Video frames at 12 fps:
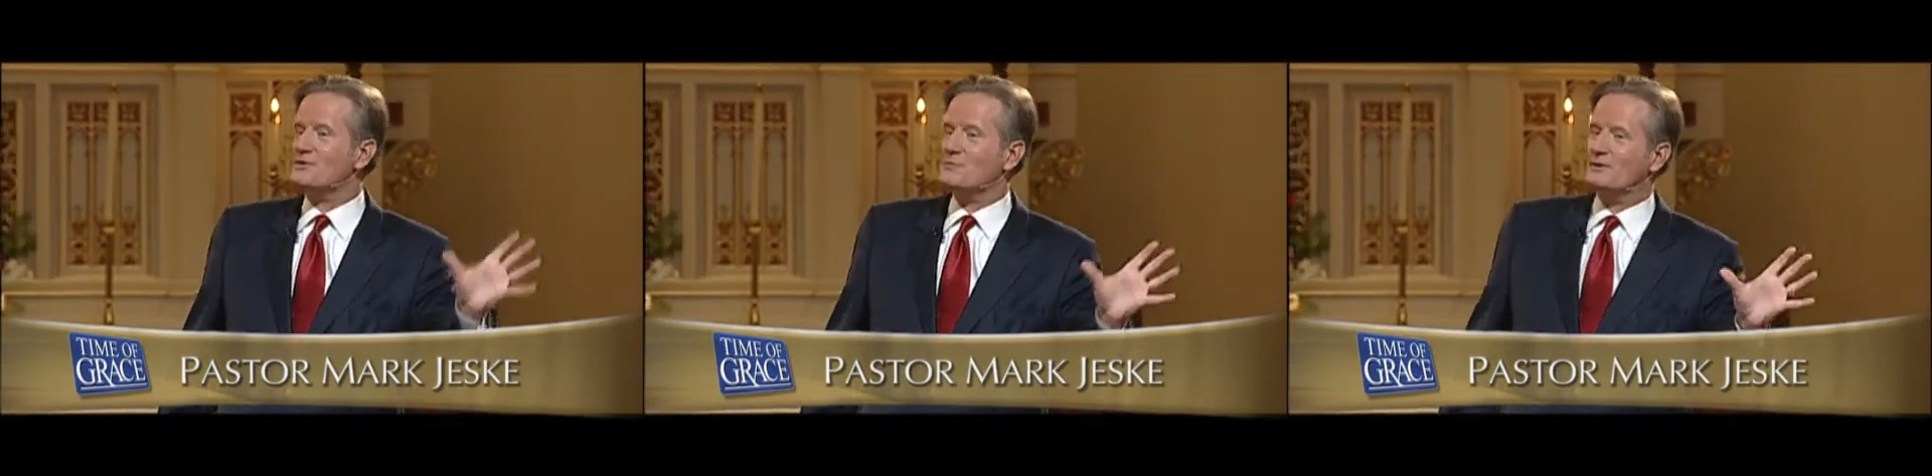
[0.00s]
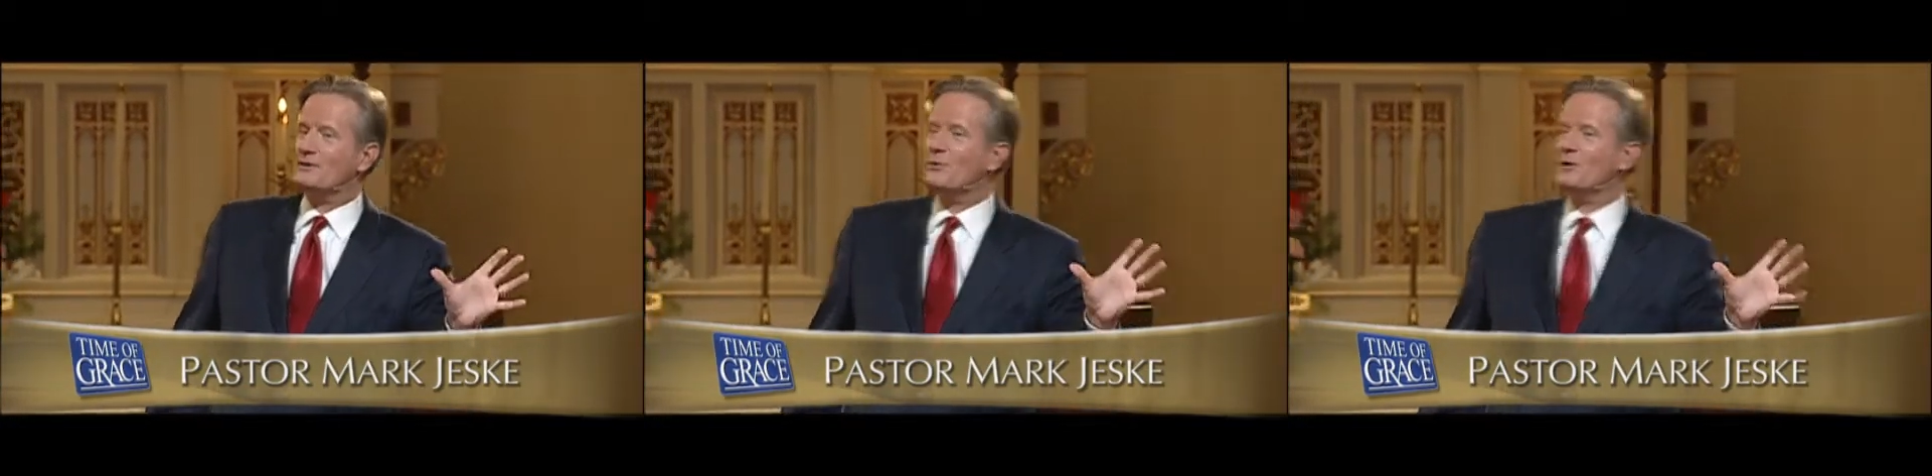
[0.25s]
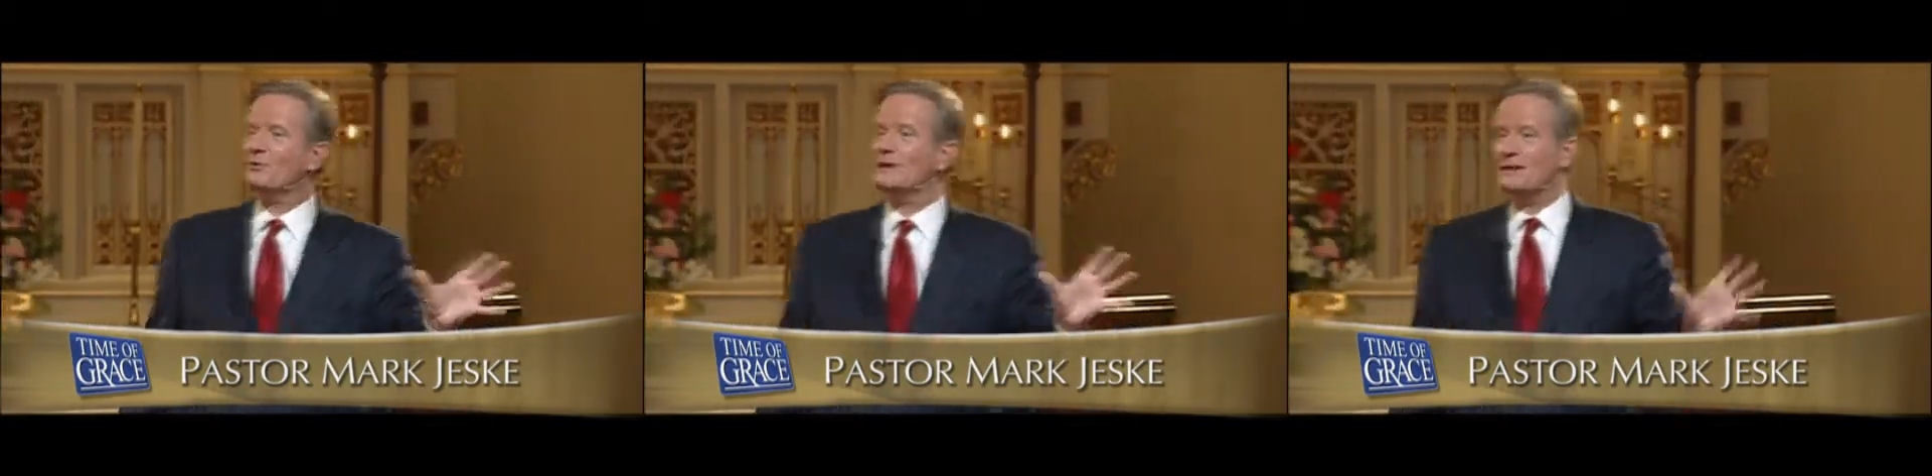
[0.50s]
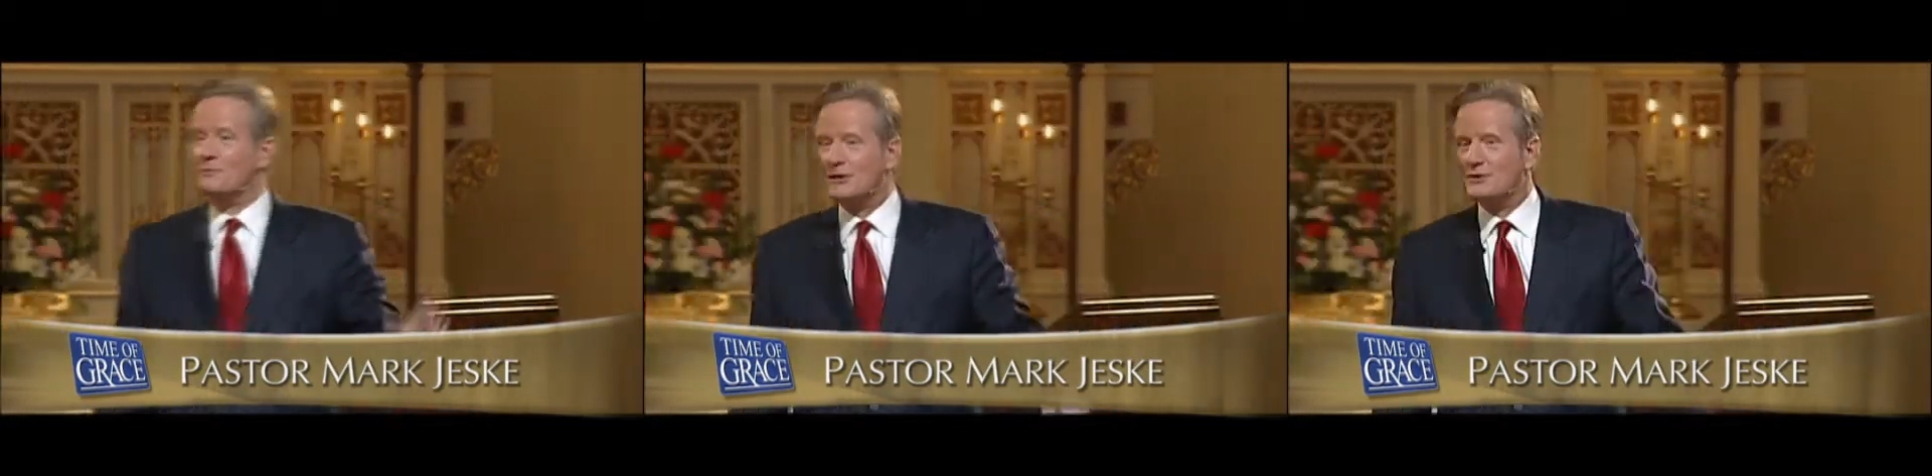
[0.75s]
but no one will
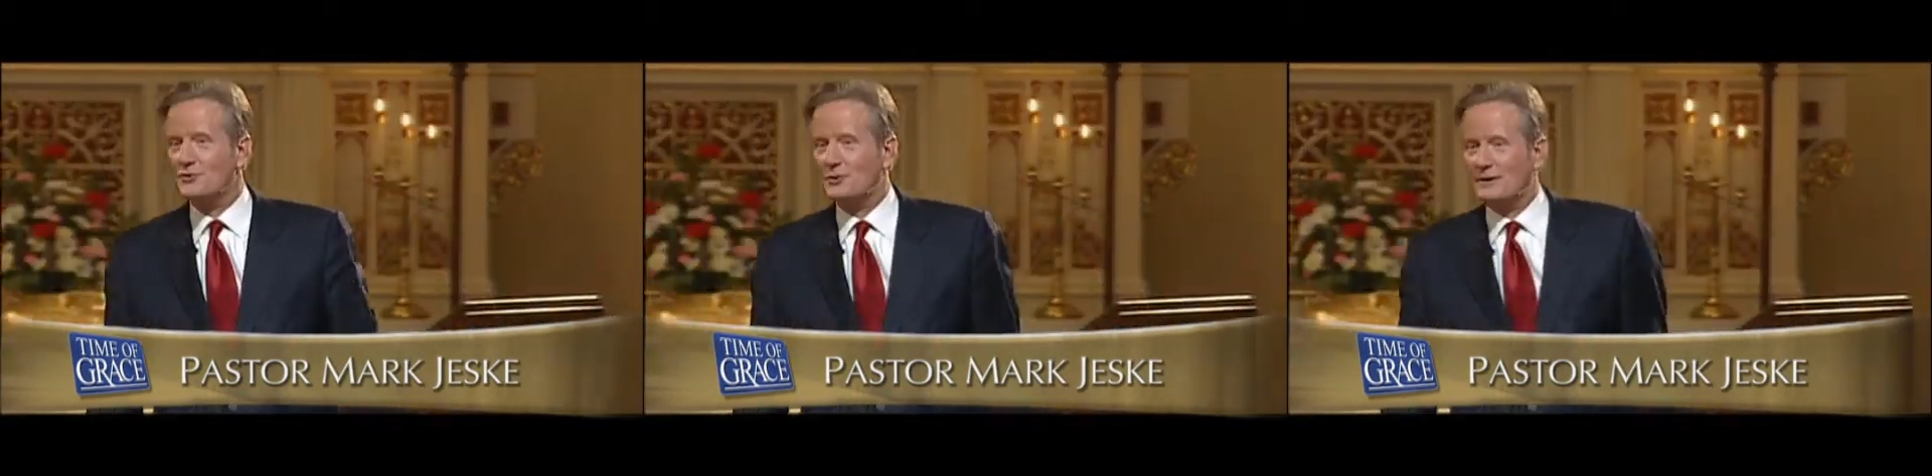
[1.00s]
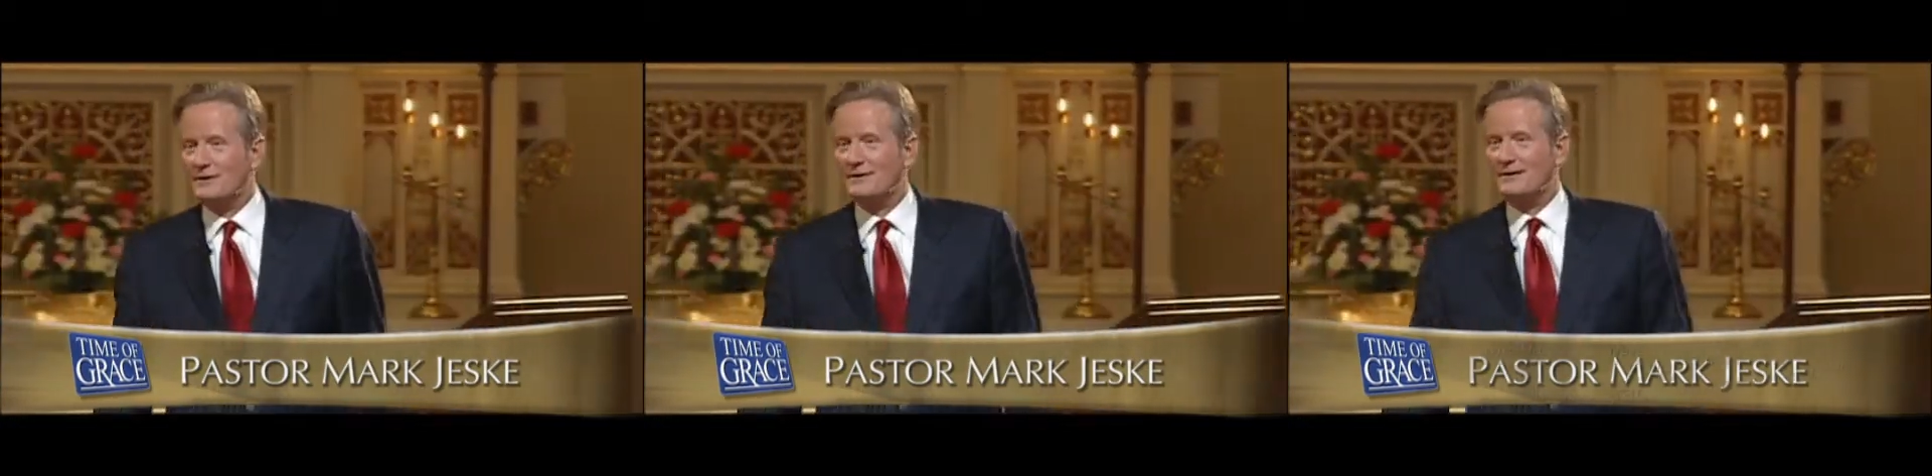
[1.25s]
admit to it.